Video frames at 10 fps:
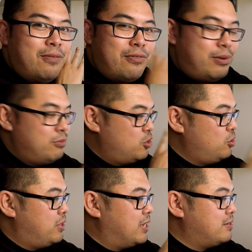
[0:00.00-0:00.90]
from
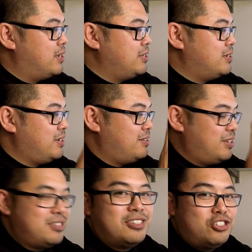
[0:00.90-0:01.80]
2018
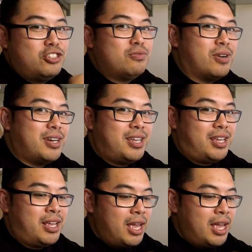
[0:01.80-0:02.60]
is this shoe right here,